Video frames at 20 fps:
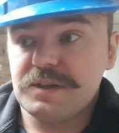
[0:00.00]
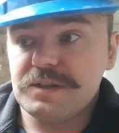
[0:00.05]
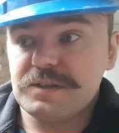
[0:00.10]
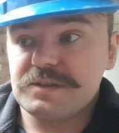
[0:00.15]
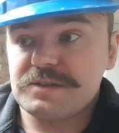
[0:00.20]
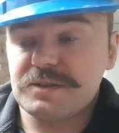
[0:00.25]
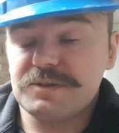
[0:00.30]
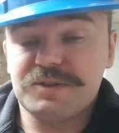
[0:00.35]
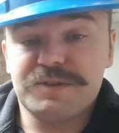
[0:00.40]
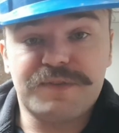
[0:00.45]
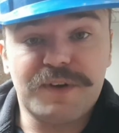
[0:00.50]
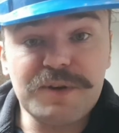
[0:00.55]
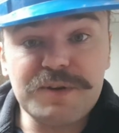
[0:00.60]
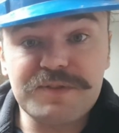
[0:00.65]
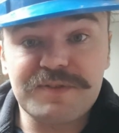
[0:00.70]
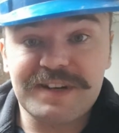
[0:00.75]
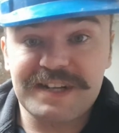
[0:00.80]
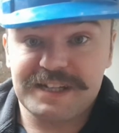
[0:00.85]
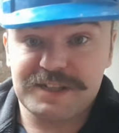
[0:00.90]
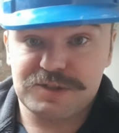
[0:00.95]
So you've only
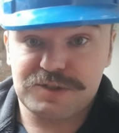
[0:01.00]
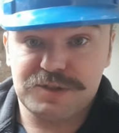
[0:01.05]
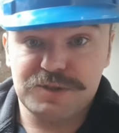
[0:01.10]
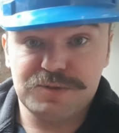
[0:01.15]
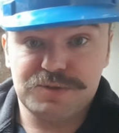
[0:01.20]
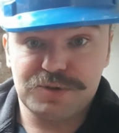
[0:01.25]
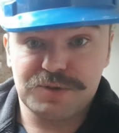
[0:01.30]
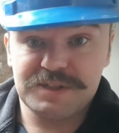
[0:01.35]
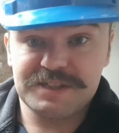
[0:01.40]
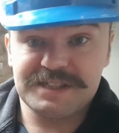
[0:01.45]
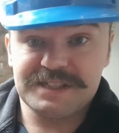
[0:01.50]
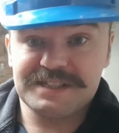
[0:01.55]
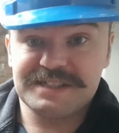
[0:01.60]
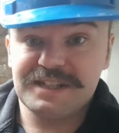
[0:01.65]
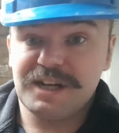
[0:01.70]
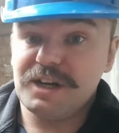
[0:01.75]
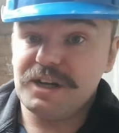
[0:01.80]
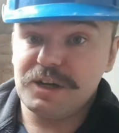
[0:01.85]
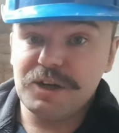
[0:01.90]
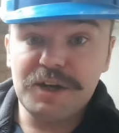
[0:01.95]
really got 2
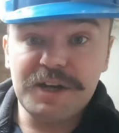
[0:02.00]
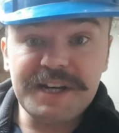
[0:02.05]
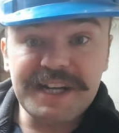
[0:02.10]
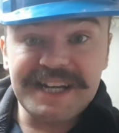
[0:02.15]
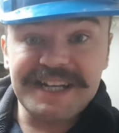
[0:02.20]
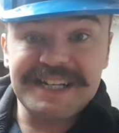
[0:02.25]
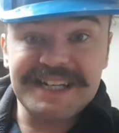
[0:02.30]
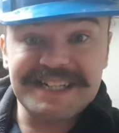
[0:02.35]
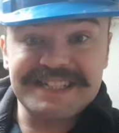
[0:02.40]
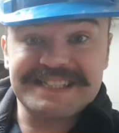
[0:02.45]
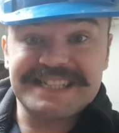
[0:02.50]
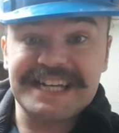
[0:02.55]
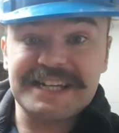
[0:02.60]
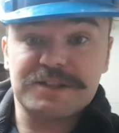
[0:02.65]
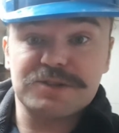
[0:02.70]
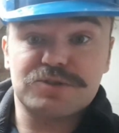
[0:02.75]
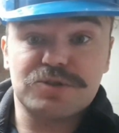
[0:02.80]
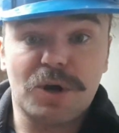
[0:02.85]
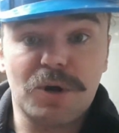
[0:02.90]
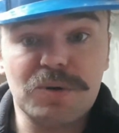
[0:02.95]
choices: learn it and take
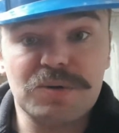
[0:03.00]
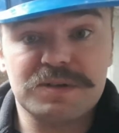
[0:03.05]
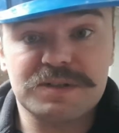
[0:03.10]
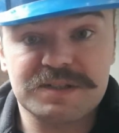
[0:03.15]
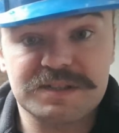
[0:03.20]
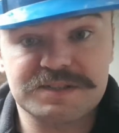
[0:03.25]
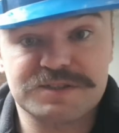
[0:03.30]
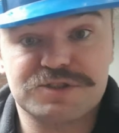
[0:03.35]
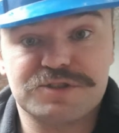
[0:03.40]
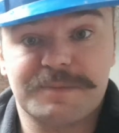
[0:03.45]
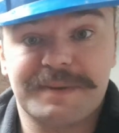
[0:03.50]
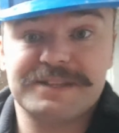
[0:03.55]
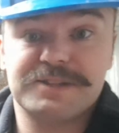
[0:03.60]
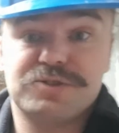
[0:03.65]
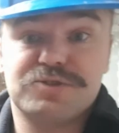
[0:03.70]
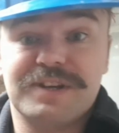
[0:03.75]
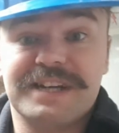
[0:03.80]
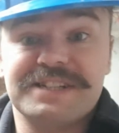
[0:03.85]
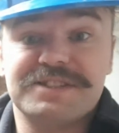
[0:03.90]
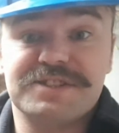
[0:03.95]
control and sub out the
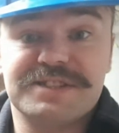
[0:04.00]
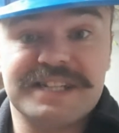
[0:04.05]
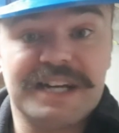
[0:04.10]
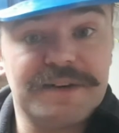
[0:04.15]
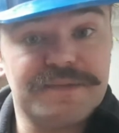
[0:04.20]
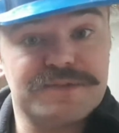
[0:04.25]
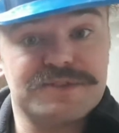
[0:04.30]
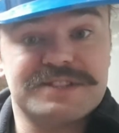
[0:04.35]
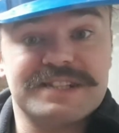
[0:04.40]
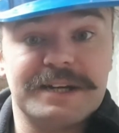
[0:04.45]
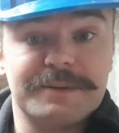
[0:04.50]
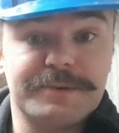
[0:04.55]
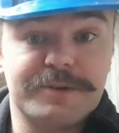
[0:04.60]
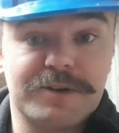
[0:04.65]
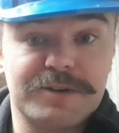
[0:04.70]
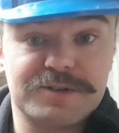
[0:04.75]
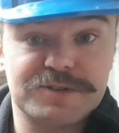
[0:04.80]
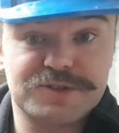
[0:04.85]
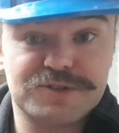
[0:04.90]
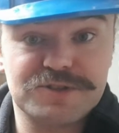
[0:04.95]
trade yourself or set up
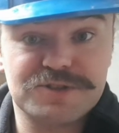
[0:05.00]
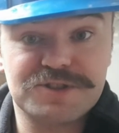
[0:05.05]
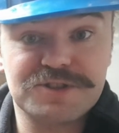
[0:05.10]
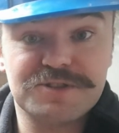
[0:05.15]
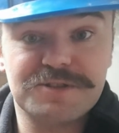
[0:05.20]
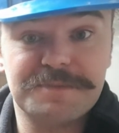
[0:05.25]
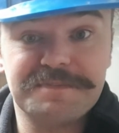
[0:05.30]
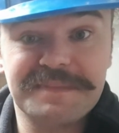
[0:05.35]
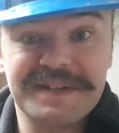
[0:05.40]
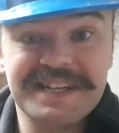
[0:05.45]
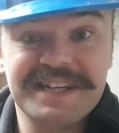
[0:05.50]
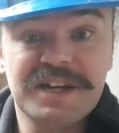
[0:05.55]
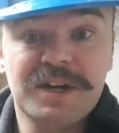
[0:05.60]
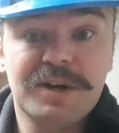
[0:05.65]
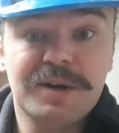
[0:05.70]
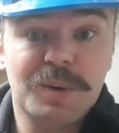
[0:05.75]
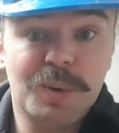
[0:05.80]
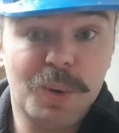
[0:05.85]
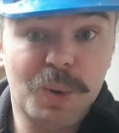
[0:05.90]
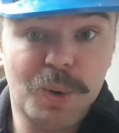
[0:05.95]
your own construction company,
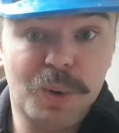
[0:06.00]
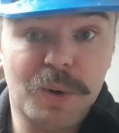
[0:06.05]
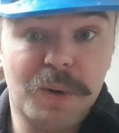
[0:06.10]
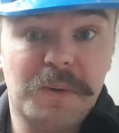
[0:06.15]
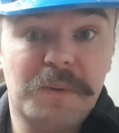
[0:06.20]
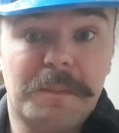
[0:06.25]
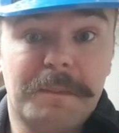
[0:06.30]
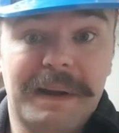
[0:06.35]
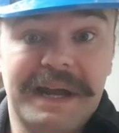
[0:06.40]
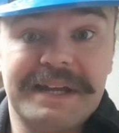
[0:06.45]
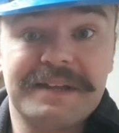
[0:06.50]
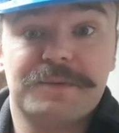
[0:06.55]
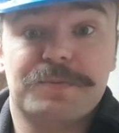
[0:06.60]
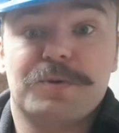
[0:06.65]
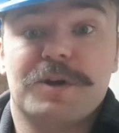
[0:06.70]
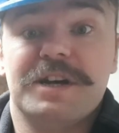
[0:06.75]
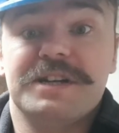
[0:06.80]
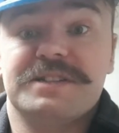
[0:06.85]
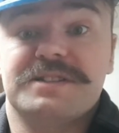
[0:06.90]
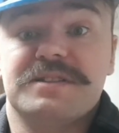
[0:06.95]
or pay the
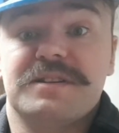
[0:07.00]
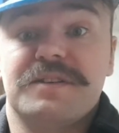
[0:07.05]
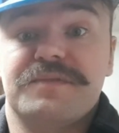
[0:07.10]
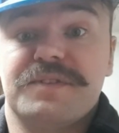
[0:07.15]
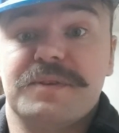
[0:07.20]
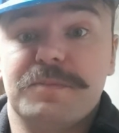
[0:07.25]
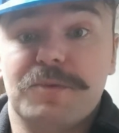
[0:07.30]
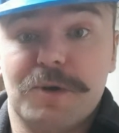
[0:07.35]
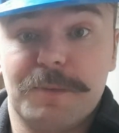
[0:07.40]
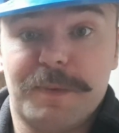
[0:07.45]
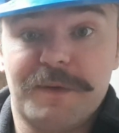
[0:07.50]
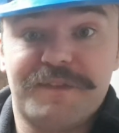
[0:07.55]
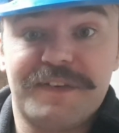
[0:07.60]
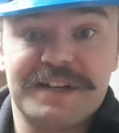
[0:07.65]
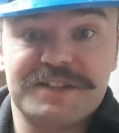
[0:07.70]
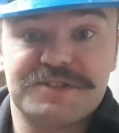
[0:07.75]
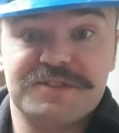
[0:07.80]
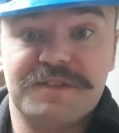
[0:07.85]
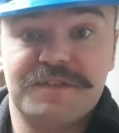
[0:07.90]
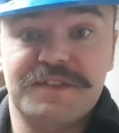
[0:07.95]
price of the more
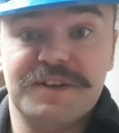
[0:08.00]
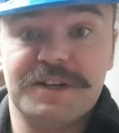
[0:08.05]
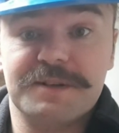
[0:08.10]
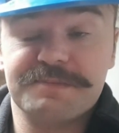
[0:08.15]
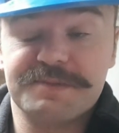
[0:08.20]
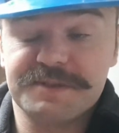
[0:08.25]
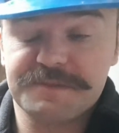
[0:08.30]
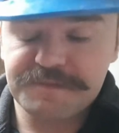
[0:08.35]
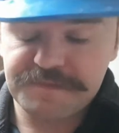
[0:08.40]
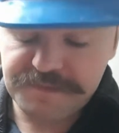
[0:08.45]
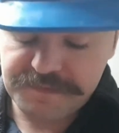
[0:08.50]
professional firms.